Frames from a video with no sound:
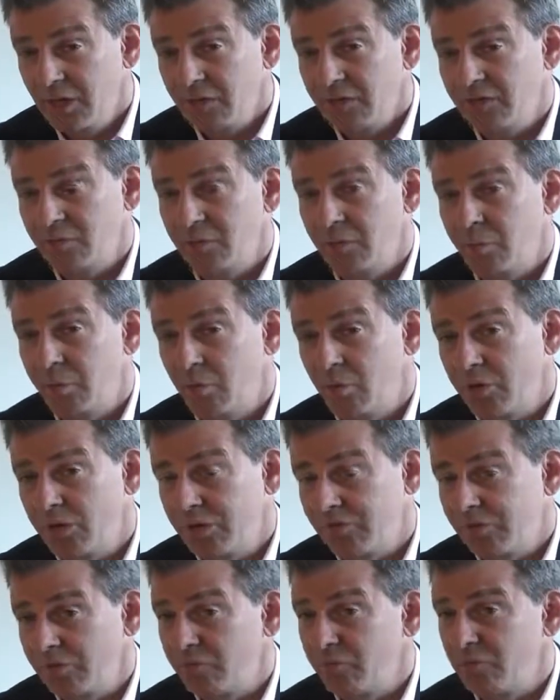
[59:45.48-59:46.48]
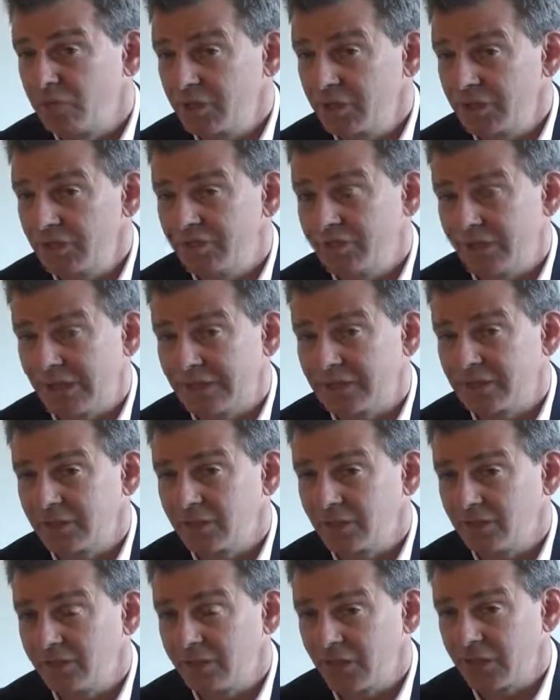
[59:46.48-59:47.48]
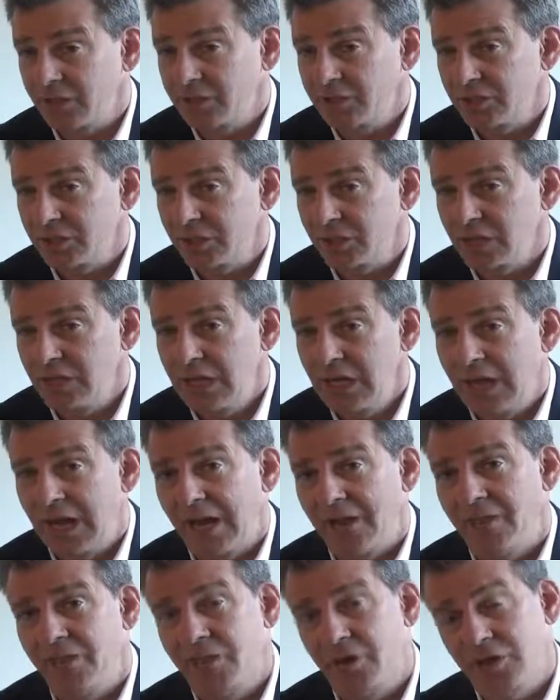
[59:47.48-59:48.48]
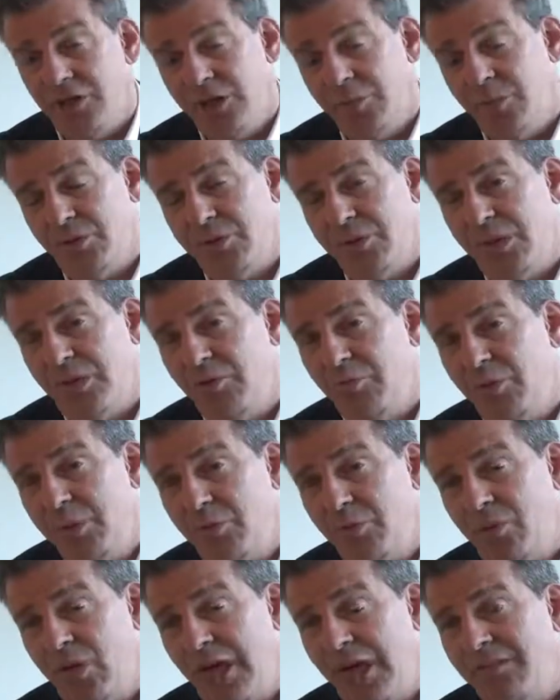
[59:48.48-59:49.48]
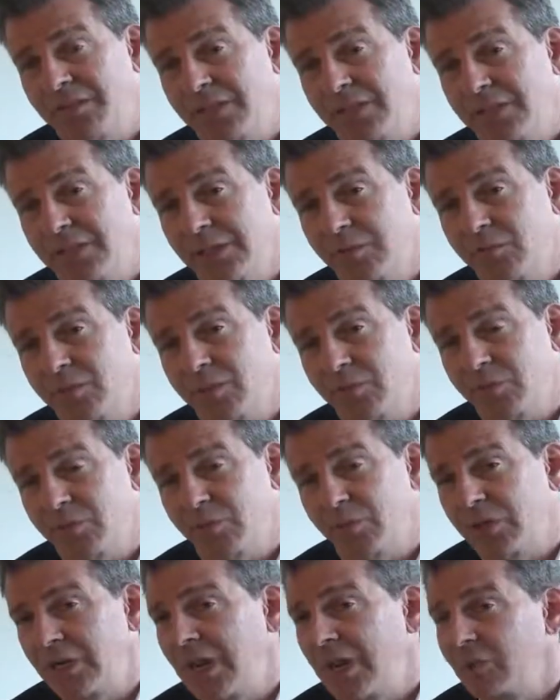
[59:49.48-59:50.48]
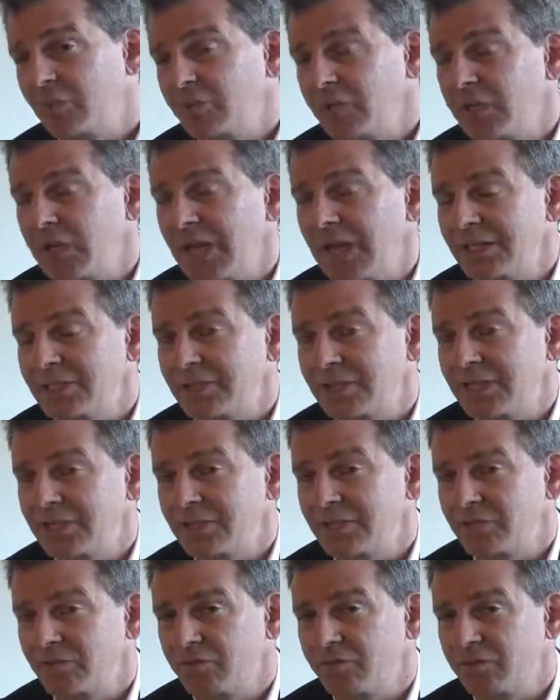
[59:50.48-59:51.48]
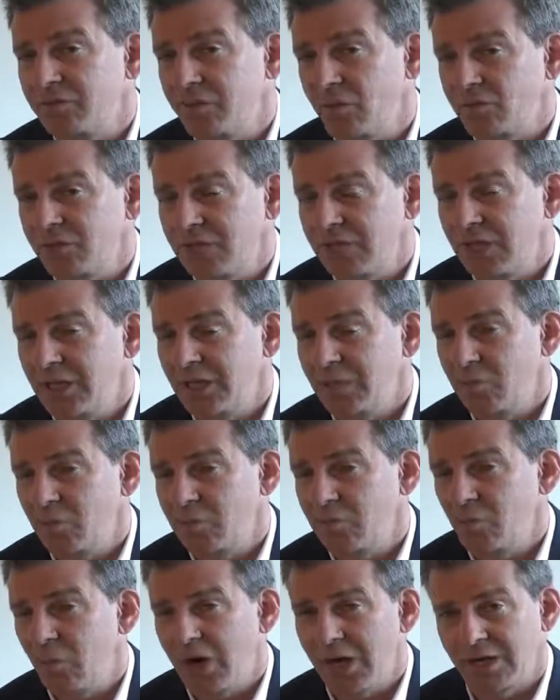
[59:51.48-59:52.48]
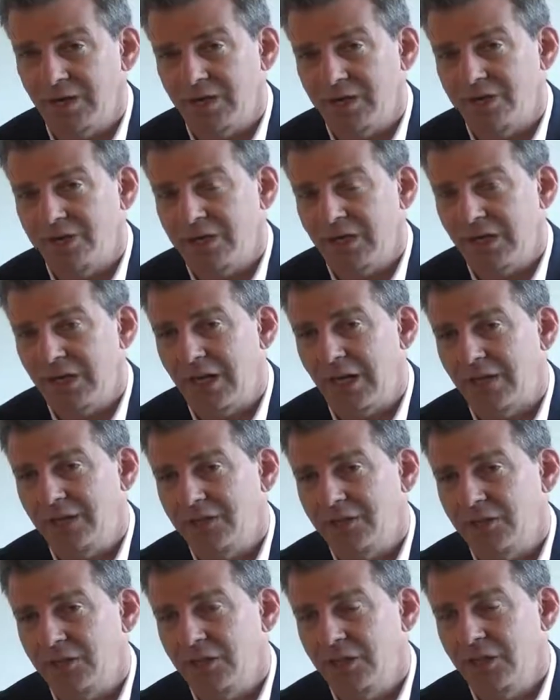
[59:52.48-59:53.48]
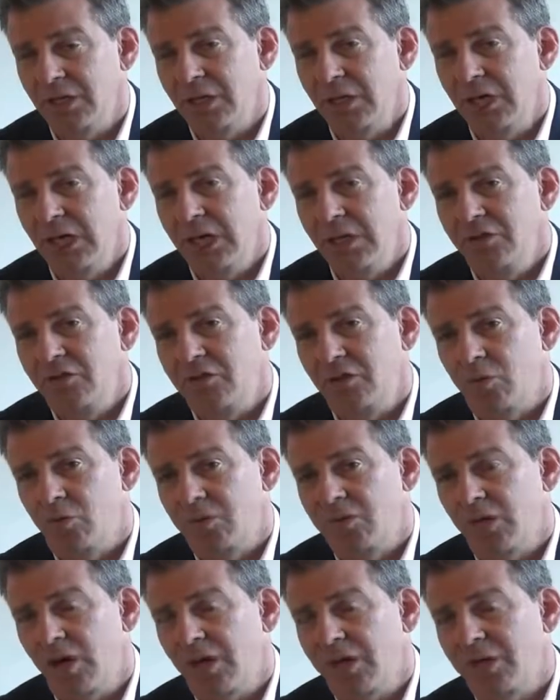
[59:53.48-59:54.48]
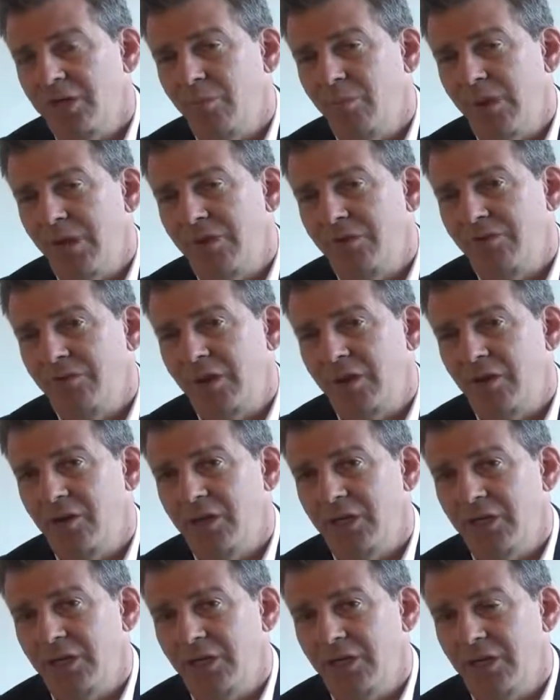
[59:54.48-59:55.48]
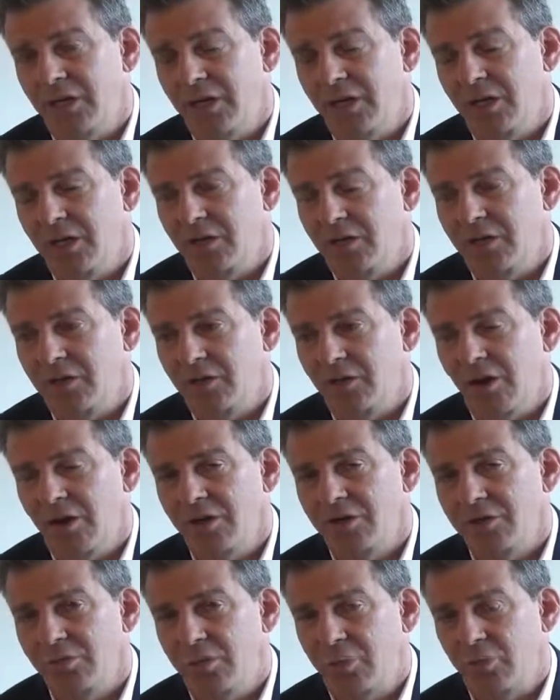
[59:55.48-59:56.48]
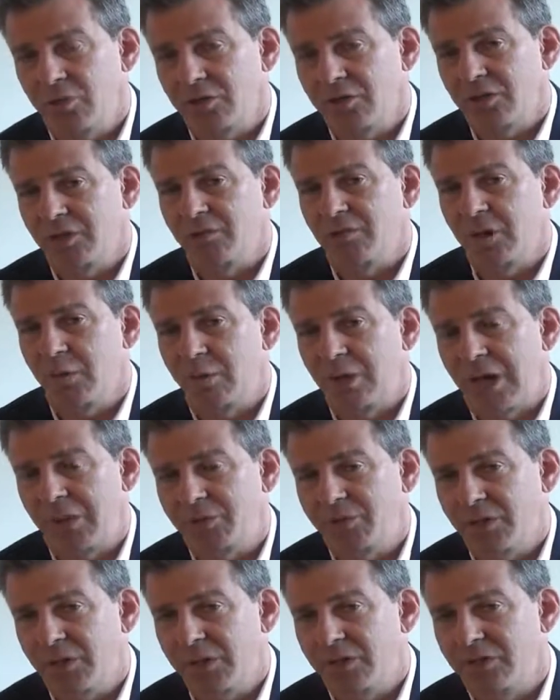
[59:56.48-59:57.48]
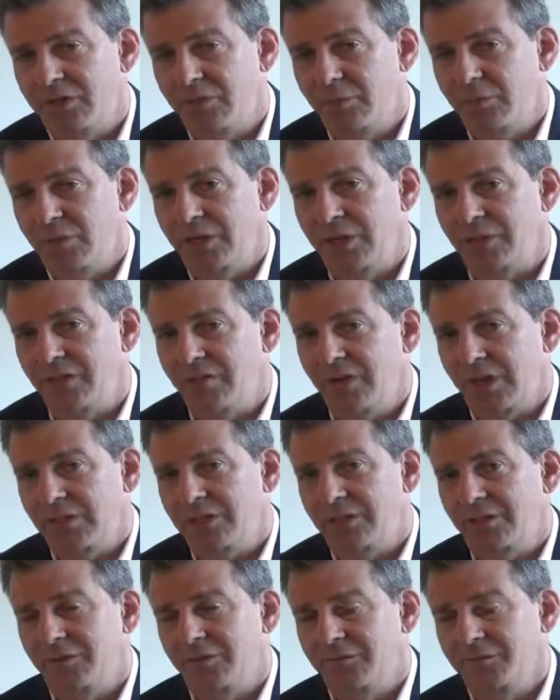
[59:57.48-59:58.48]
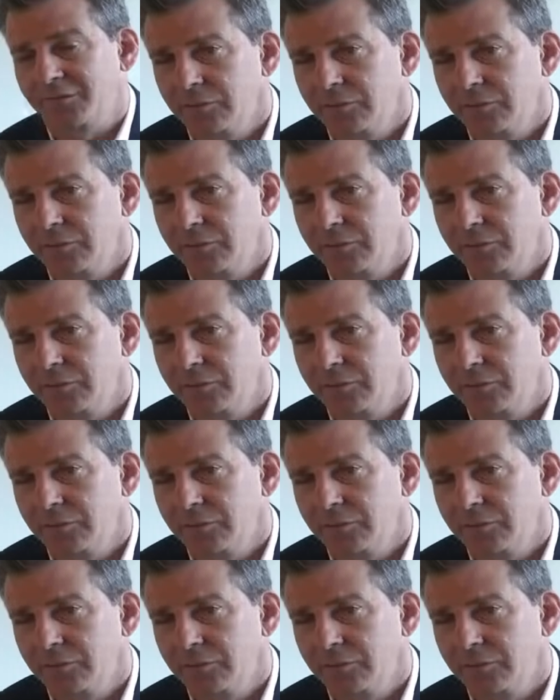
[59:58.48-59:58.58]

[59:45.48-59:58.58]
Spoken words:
to the point of it really affecting their functioning, and 30% of people having symptoms but not realizing it's associated with wireless technology. So we're talking about a very large portion of our population being affected.